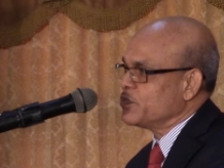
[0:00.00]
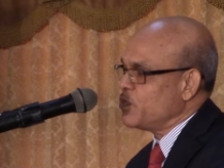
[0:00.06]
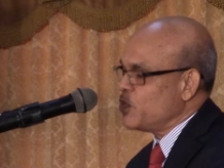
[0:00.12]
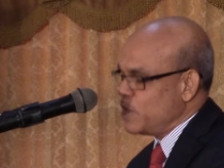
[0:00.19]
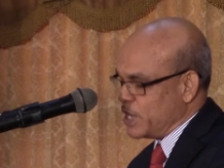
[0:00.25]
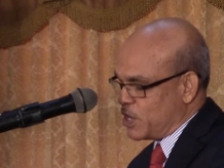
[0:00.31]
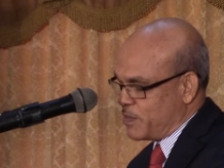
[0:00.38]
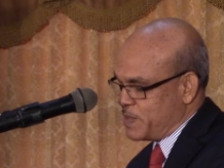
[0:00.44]

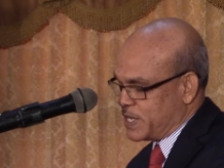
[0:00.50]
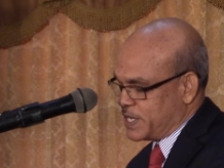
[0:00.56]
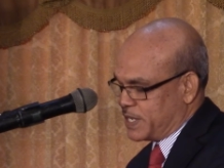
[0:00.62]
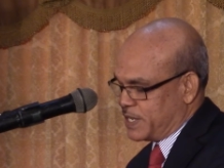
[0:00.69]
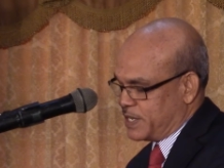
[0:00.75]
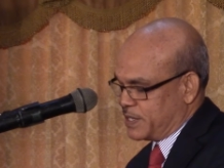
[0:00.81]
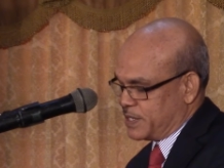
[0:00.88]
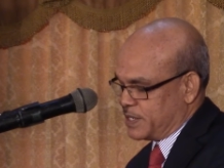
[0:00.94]
fully
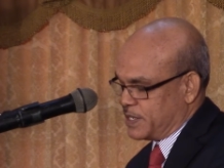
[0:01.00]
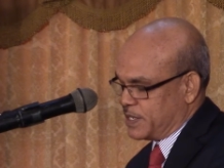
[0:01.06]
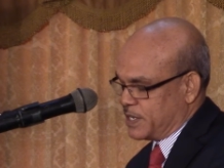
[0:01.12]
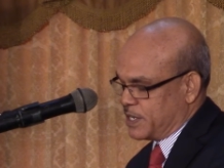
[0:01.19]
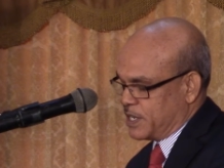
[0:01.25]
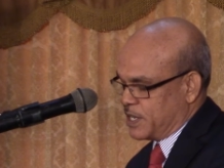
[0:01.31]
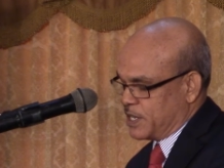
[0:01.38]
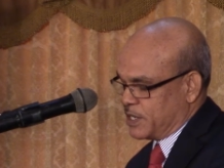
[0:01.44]
committed
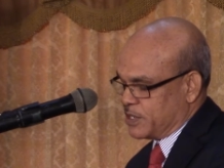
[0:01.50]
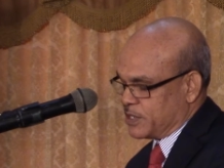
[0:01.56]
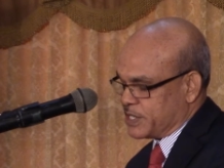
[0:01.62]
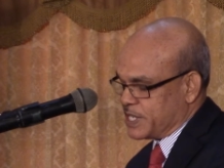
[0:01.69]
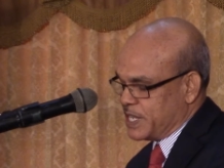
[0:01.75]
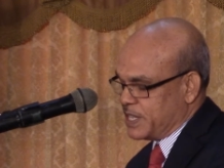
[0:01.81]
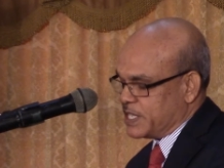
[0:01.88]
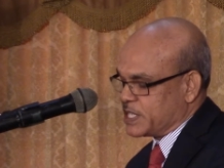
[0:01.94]
to
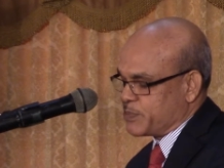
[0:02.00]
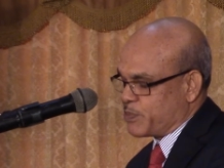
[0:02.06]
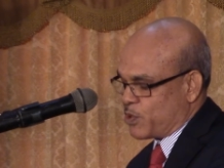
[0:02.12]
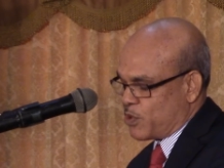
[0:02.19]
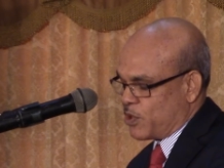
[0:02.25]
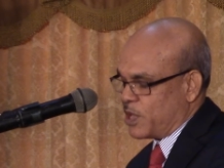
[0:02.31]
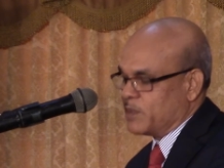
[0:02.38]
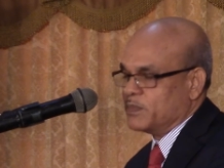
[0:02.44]
see this
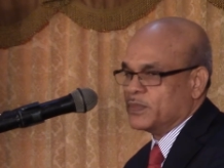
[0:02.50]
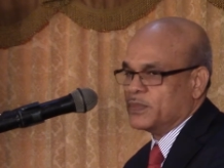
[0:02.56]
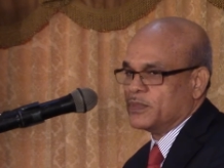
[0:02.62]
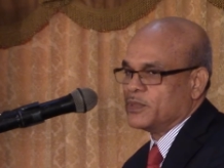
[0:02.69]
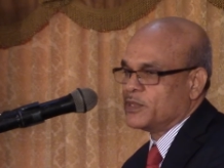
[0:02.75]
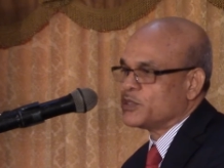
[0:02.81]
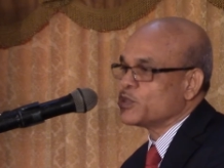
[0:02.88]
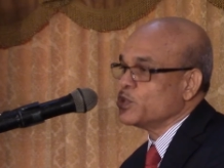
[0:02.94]
program
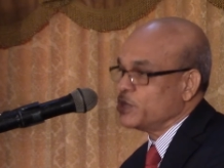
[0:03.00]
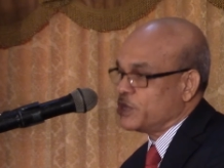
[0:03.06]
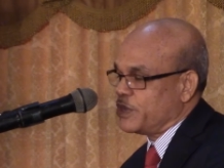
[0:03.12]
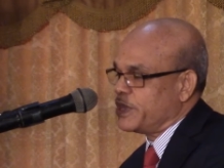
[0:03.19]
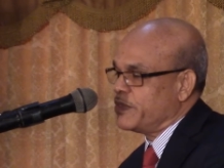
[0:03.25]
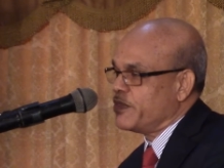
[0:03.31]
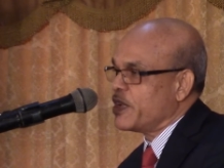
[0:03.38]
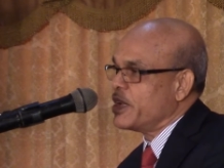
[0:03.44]
through to
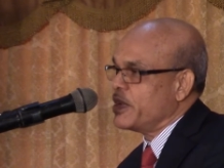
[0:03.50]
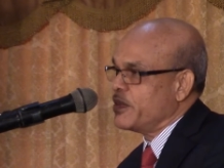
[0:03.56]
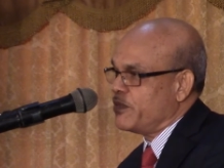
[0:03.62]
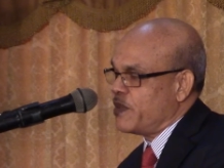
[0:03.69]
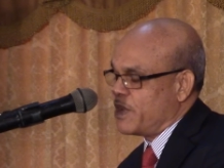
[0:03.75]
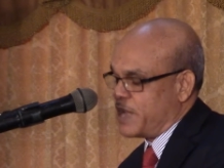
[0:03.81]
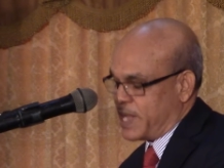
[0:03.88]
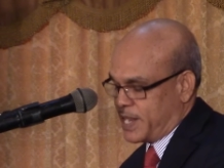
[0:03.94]
the very,
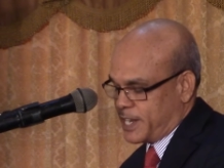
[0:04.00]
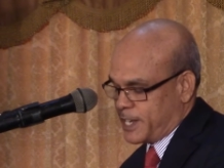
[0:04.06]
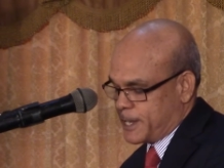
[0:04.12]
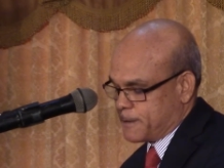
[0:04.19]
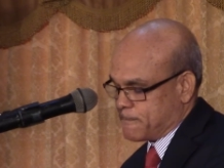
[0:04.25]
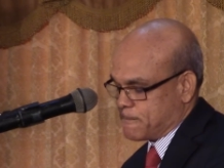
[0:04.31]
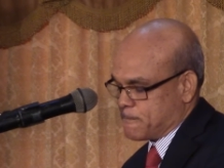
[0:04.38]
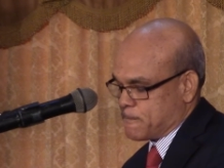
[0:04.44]
very end.
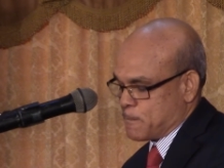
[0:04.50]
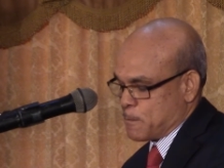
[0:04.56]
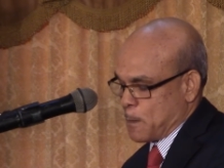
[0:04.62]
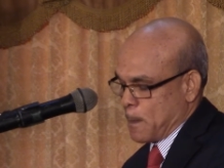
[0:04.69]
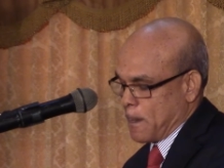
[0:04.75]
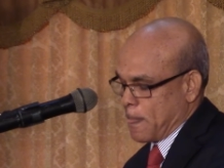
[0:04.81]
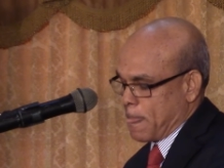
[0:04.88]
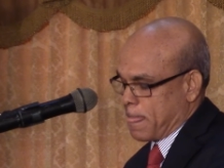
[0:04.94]

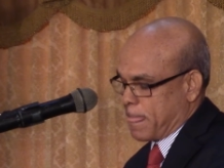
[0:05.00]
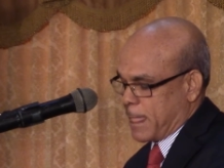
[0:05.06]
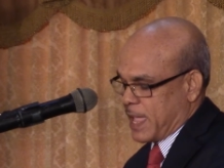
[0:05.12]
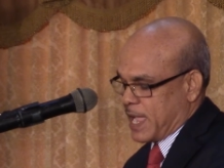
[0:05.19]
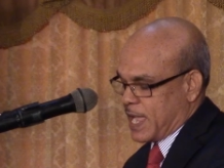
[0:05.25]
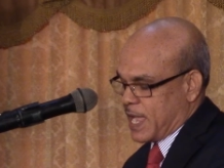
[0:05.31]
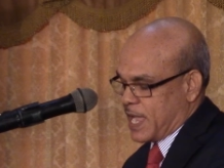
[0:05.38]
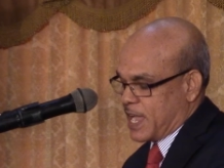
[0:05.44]

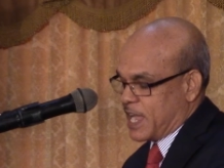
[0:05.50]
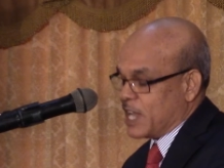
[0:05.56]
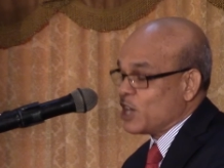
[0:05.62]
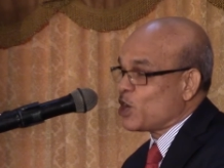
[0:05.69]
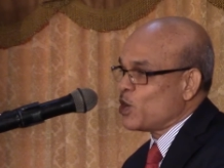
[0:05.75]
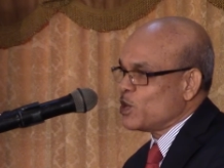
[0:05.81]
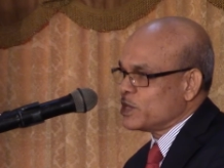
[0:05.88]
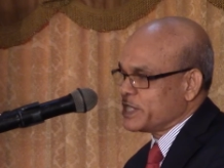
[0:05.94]

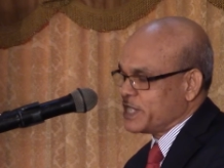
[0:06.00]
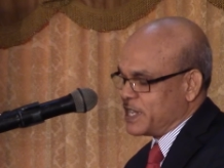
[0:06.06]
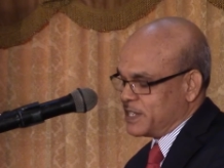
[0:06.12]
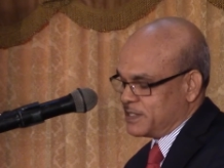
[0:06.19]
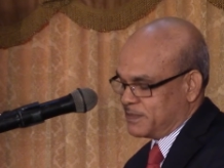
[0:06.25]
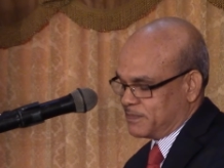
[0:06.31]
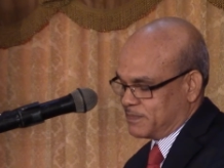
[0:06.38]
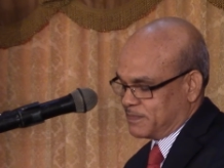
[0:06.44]
In
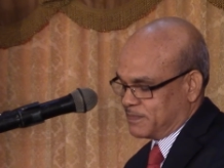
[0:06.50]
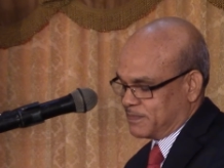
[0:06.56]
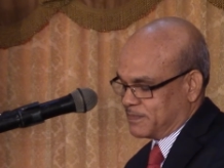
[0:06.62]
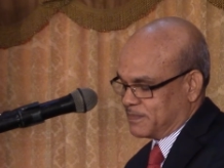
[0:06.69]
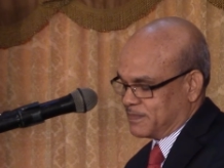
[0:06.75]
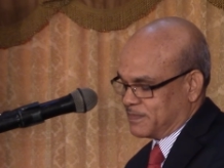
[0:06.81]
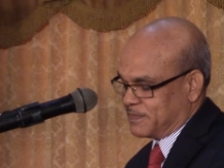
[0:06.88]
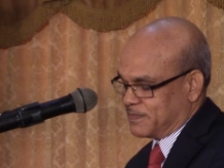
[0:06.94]
closing,
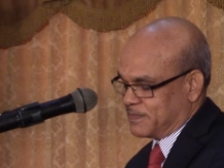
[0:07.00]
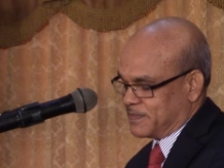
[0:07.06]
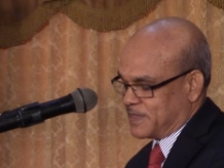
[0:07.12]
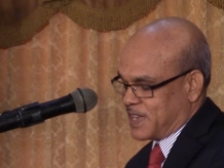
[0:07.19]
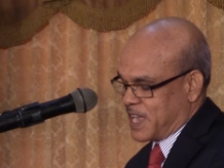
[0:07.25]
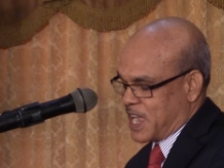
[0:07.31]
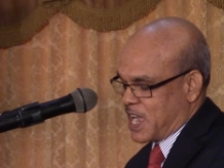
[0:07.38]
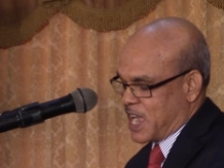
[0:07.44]

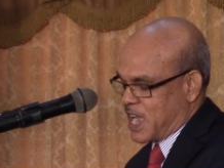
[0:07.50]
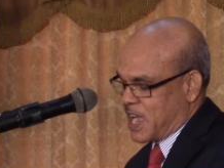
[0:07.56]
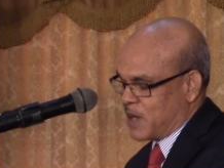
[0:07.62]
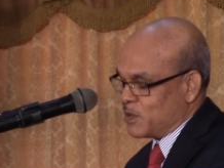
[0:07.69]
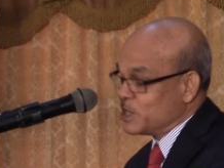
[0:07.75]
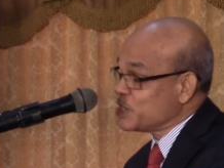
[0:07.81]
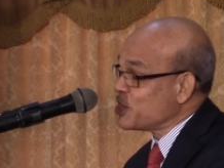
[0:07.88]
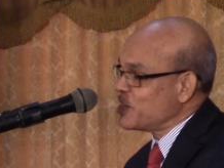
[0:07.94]
I
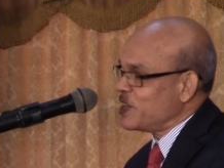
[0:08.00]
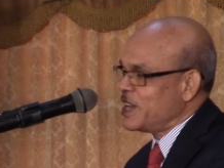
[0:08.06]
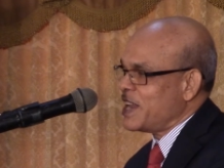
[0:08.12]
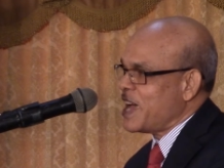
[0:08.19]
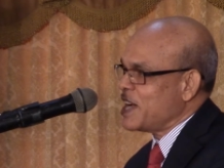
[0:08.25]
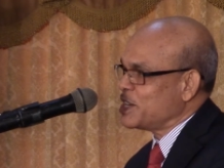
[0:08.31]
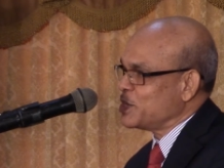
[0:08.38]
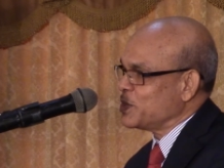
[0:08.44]
would certainly
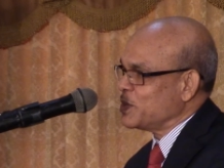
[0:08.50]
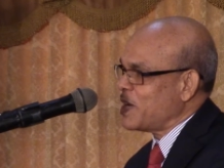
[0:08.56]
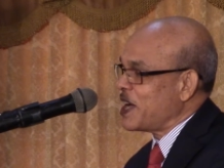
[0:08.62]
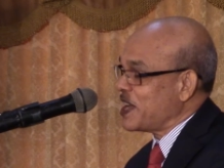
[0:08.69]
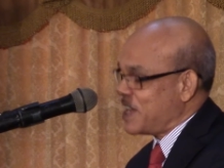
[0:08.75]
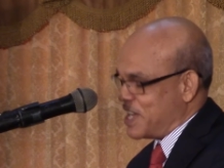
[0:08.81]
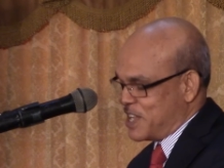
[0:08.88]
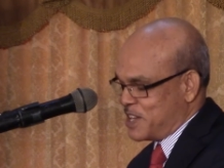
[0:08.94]
like to
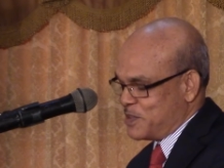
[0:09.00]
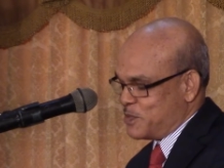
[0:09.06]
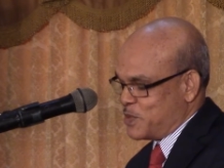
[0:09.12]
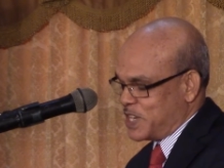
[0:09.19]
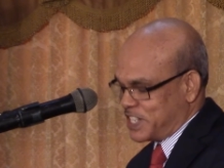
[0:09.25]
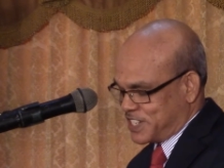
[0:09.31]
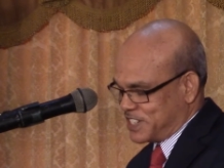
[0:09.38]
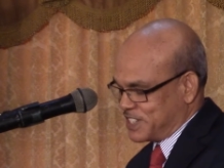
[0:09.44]
again
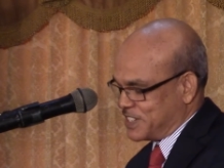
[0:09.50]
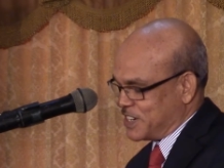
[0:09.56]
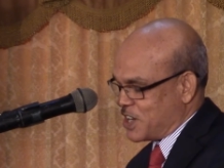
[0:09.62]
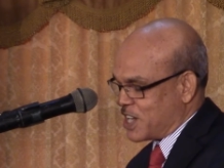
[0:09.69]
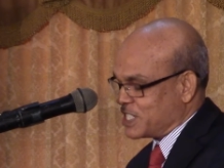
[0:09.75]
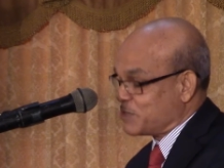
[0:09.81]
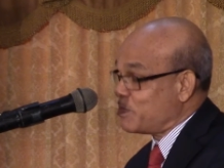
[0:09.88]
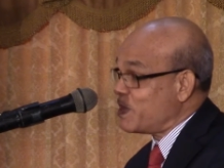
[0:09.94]
wish
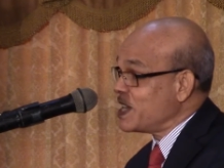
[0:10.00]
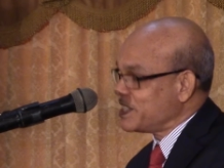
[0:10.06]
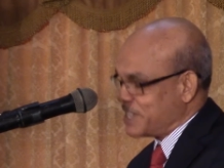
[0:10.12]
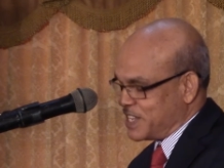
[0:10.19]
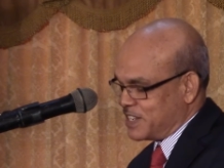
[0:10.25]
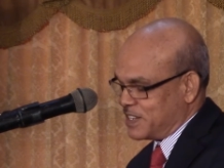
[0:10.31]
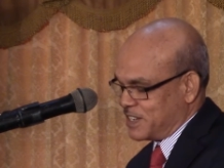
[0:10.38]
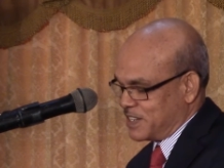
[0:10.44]
God's
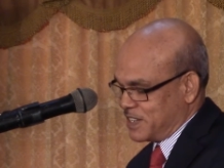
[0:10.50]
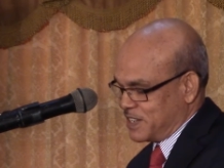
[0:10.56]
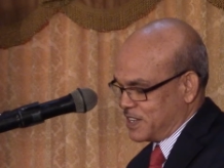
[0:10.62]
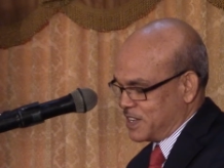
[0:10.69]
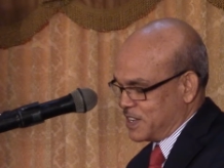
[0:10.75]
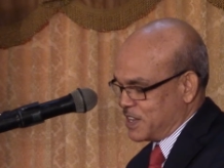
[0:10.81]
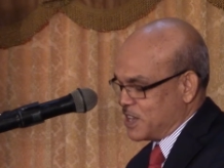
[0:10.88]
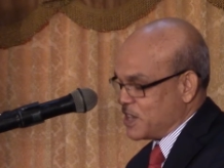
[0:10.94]
blessing
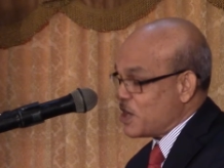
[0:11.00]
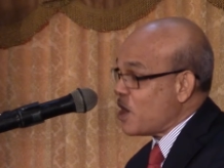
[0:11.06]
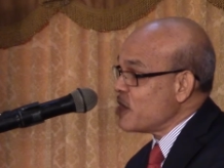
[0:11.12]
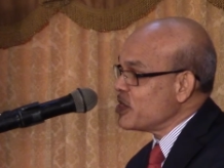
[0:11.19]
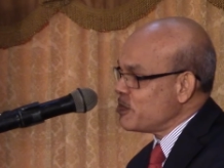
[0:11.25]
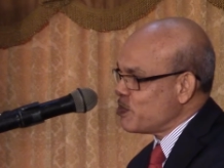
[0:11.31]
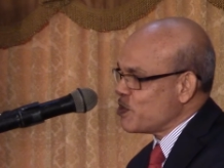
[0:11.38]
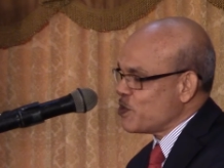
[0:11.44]

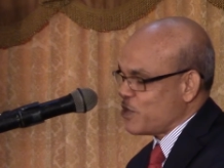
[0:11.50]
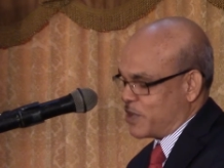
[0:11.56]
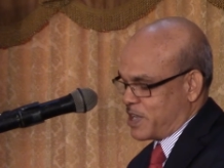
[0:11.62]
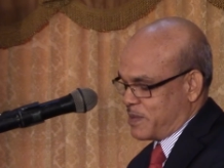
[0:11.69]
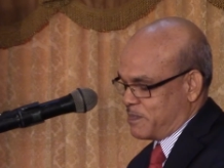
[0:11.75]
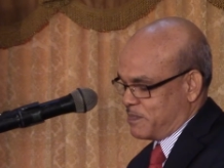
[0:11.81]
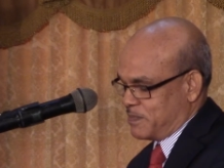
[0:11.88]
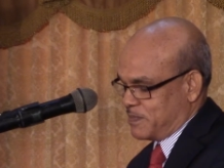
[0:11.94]
on the
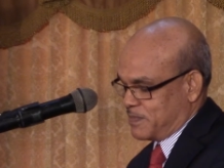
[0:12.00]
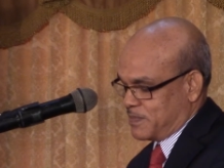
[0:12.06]
program